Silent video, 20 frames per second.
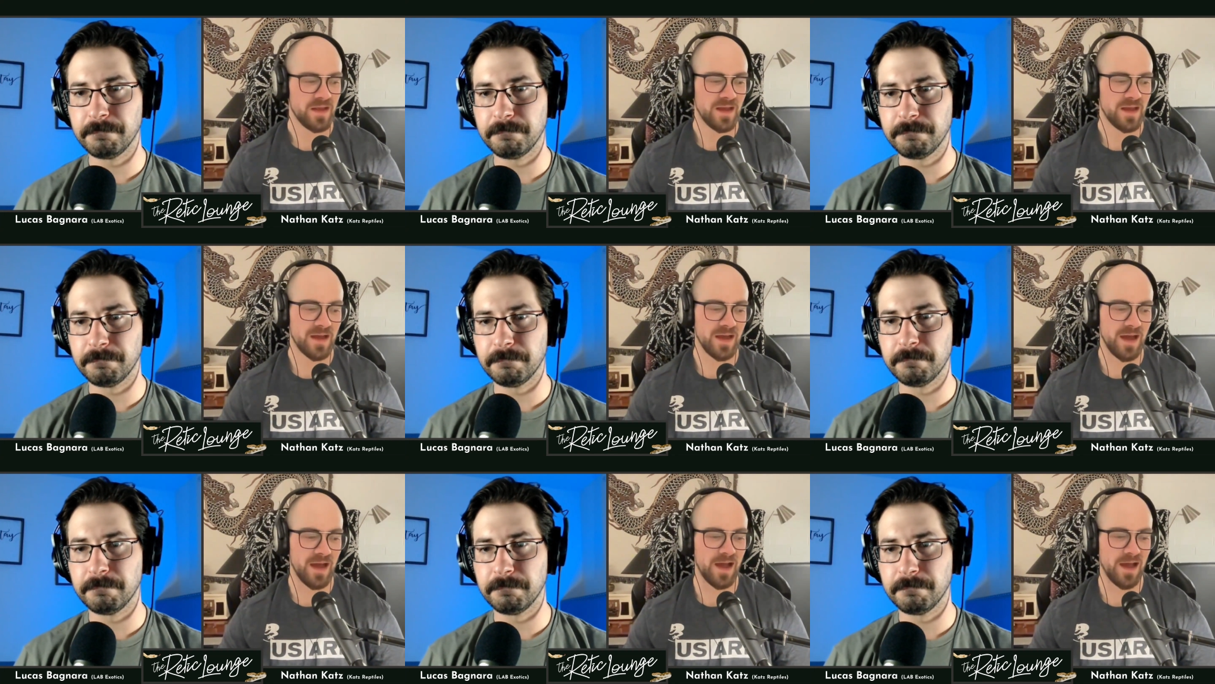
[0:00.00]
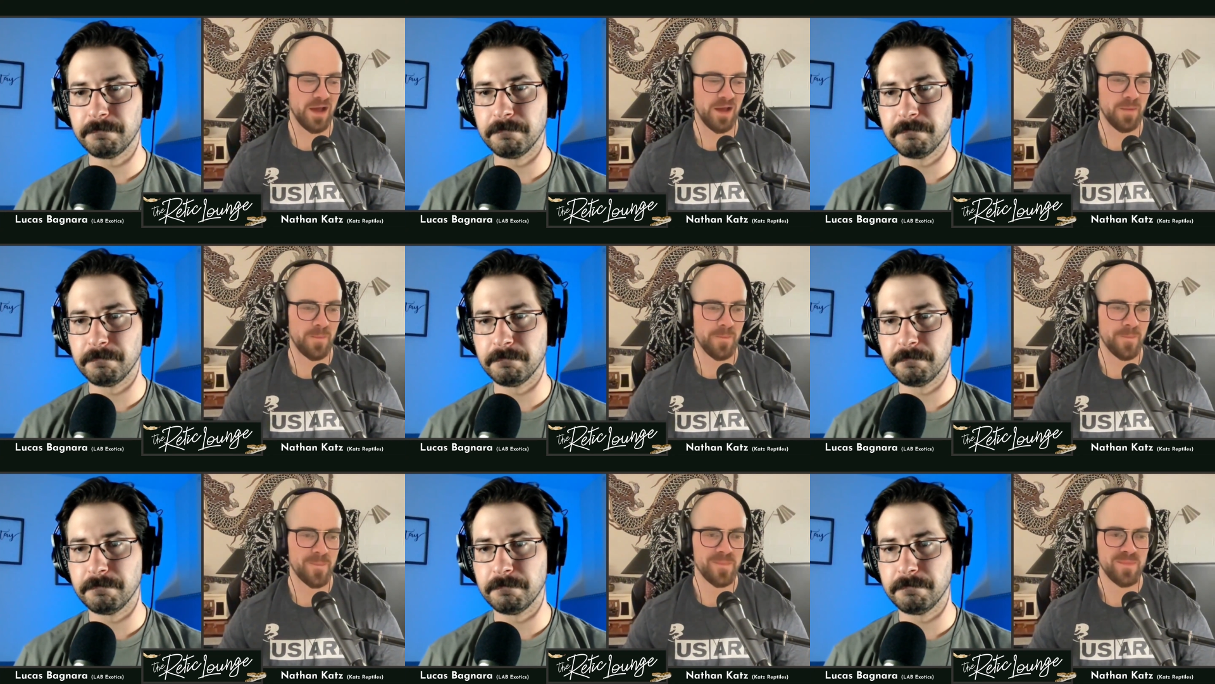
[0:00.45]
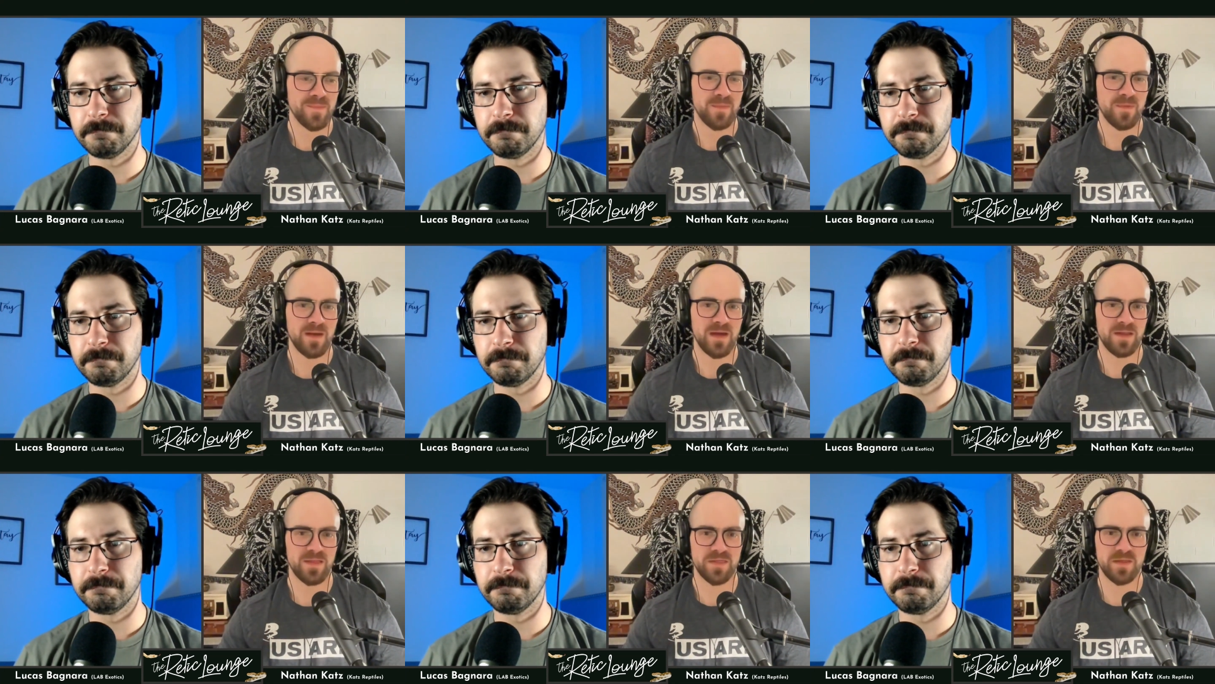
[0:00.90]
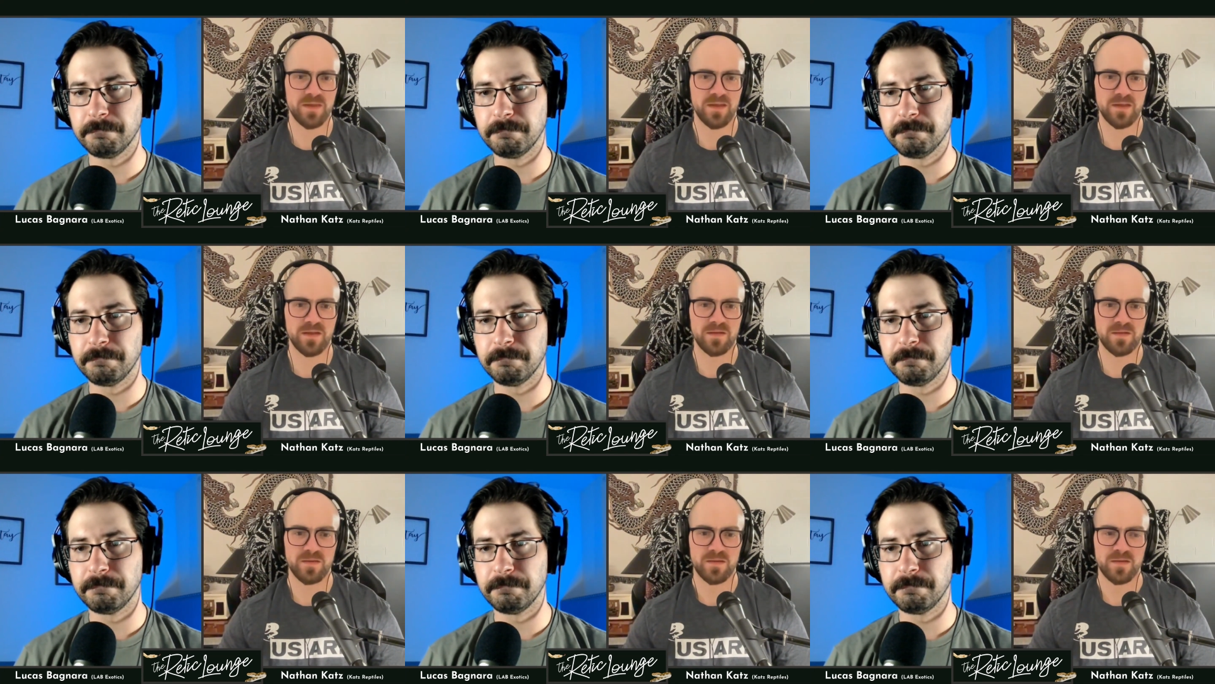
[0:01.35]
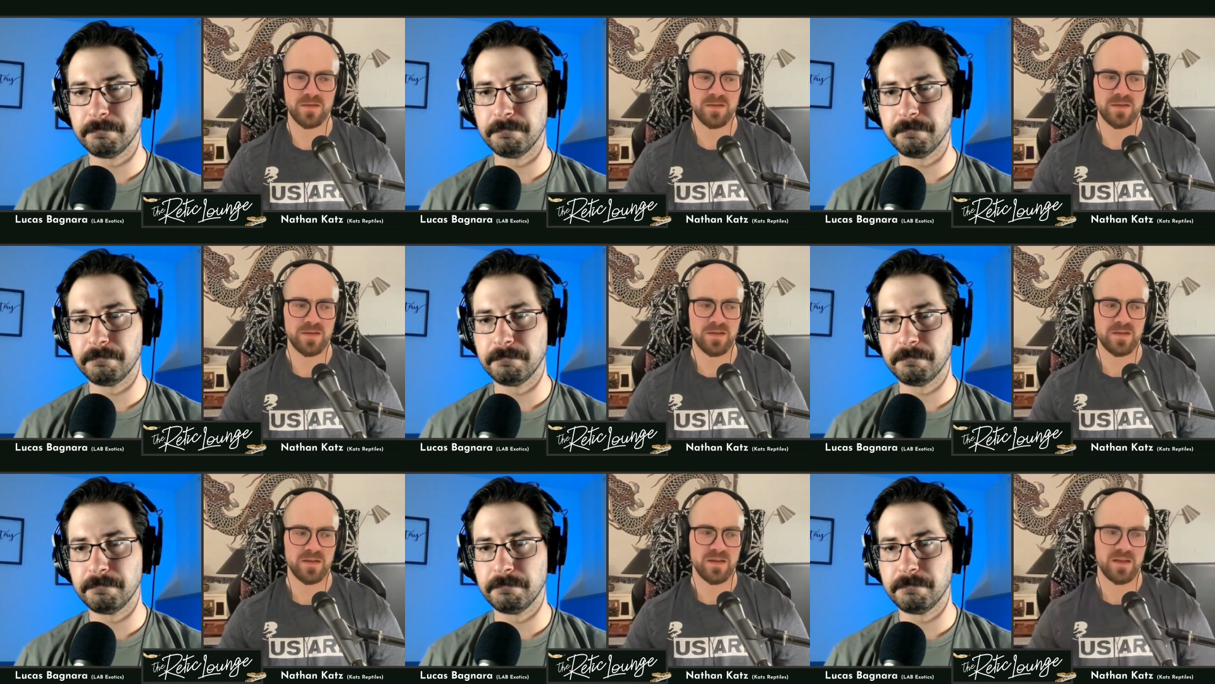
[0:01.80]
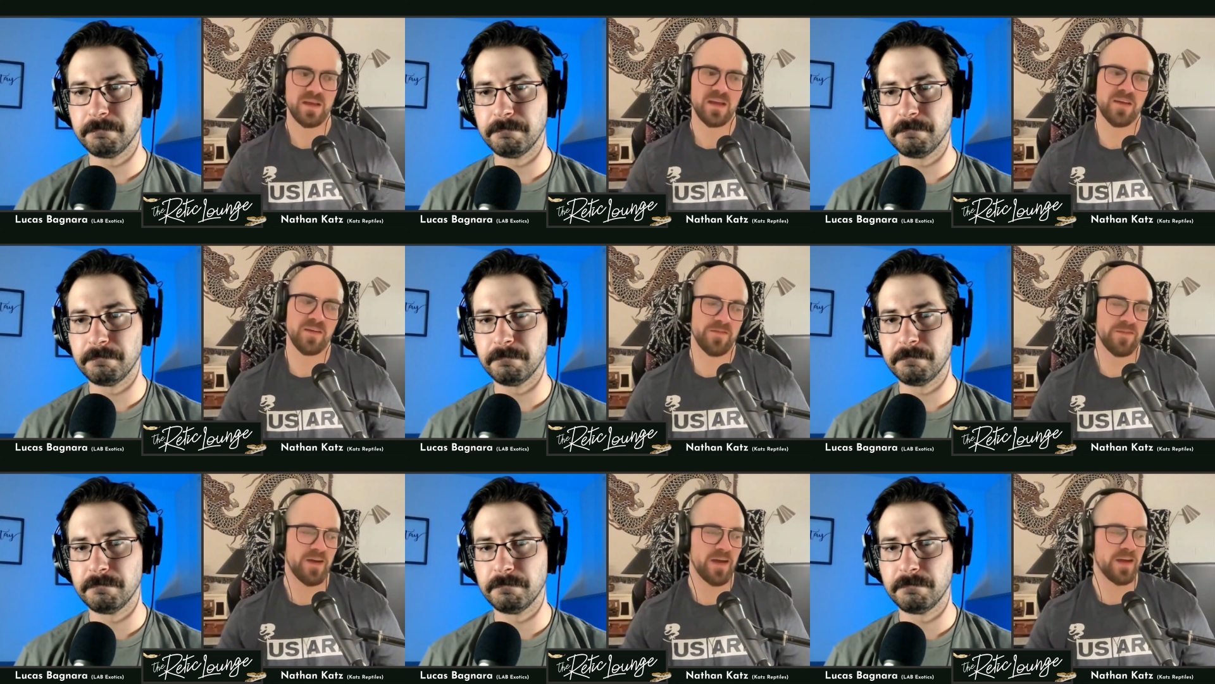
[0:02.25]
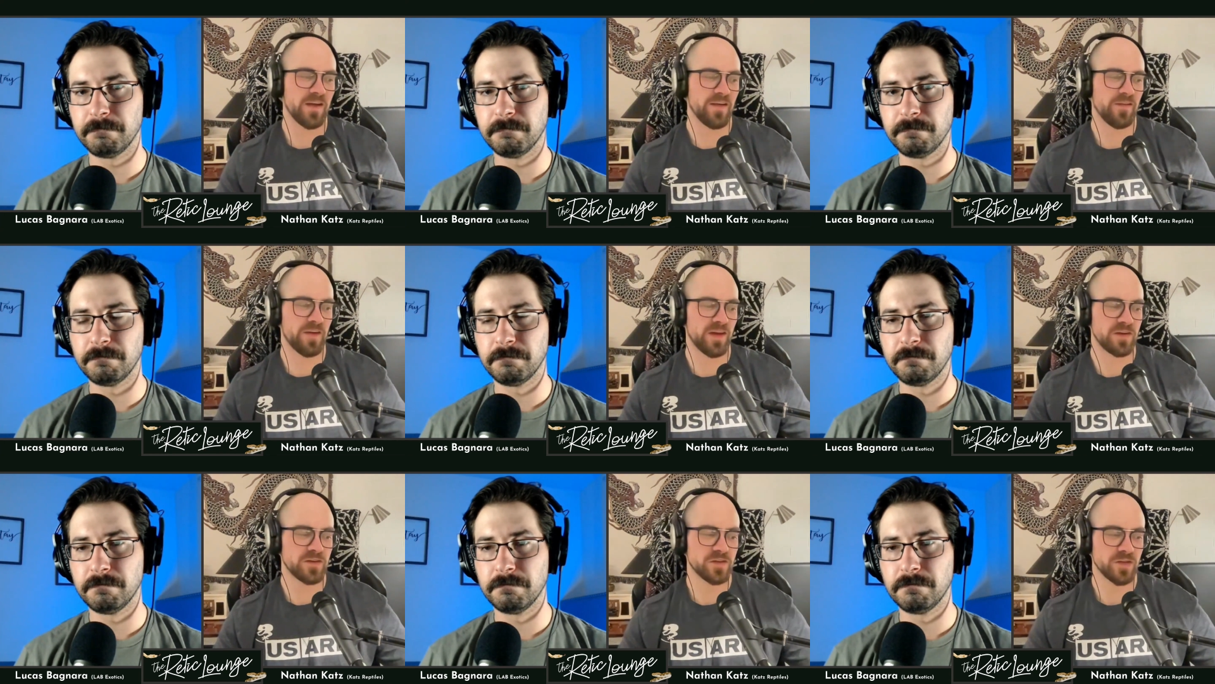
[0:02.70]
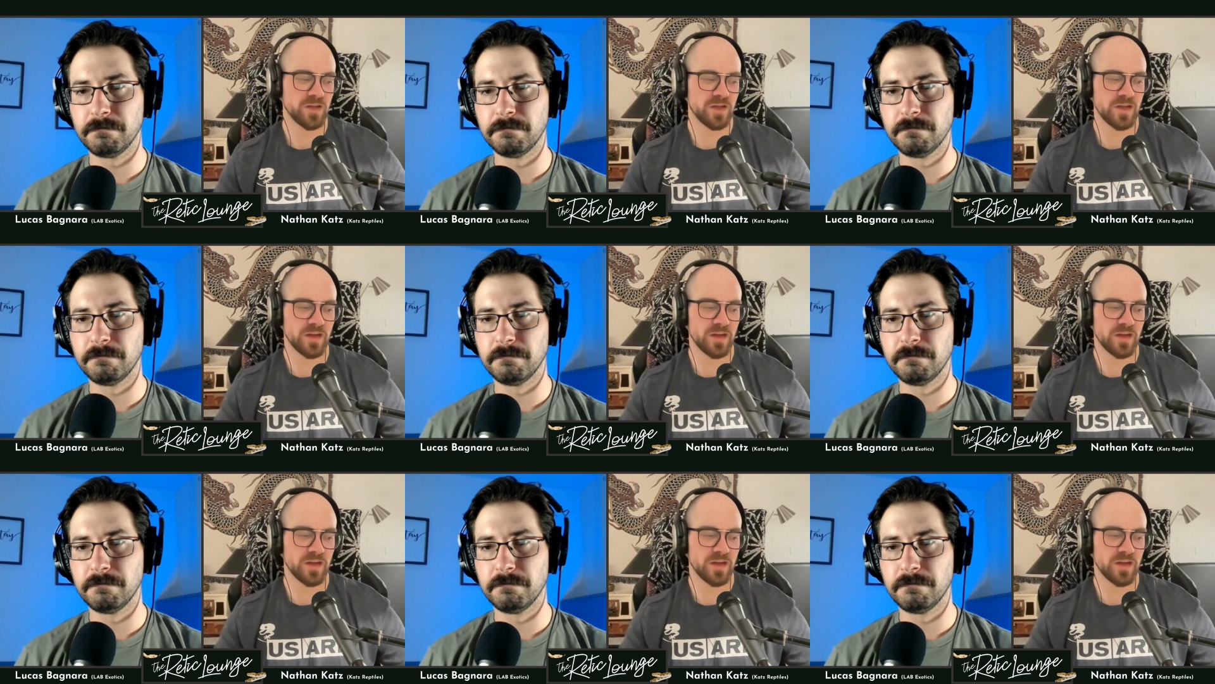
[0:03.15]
Speaker 1: I think if I eventually